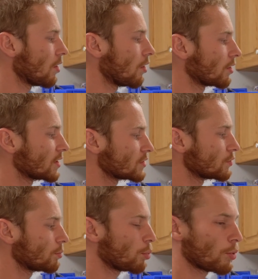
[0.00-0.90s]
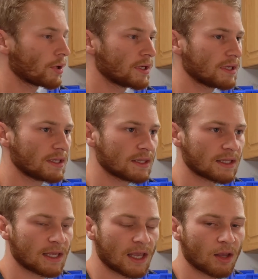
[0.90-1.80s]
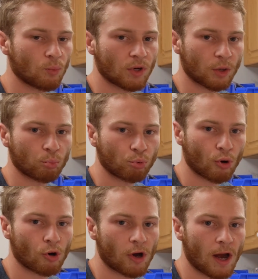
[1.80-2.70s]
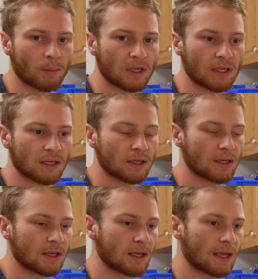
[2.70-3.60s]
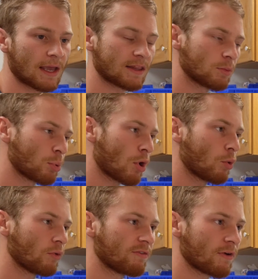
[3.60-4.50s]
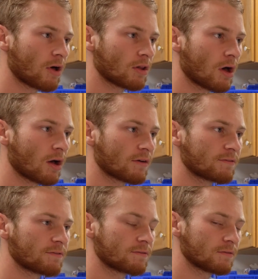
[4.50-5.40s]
I'll get to a point in the game when I'm programming it and the ball will fall off.